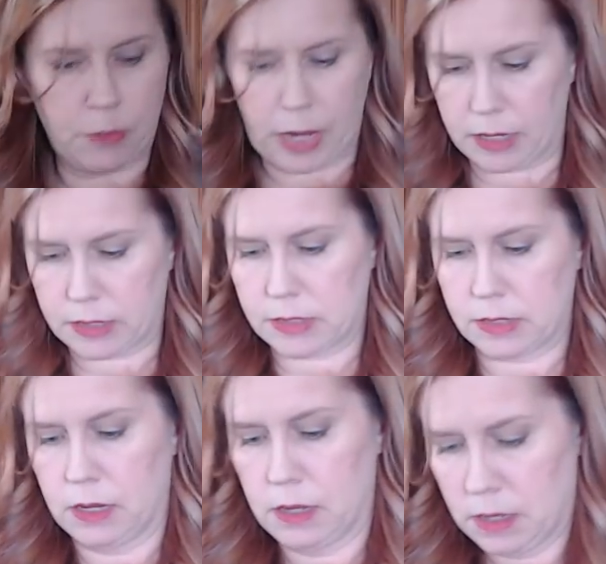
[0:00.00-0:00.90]

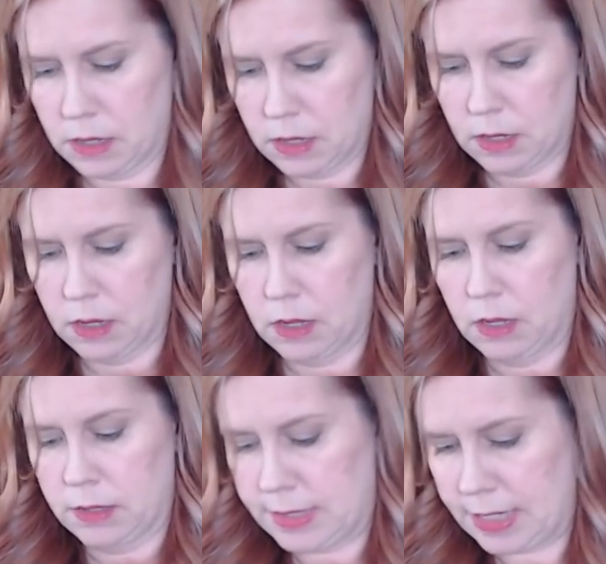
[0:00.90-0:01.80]
week's
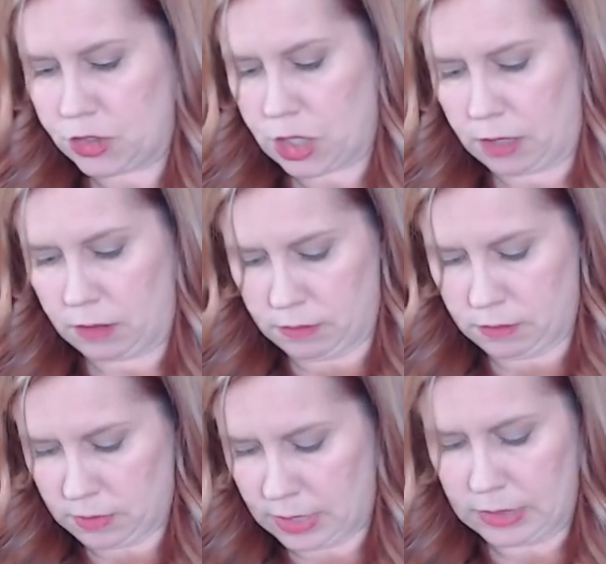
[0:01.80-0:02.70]
stitching.
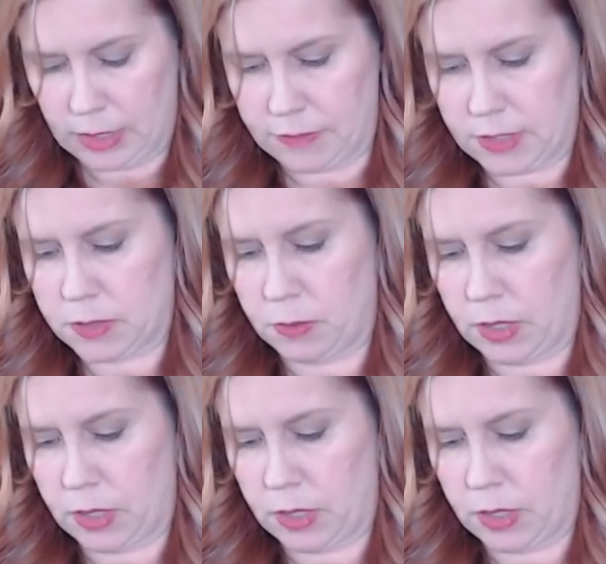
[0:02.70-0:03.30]
I love this one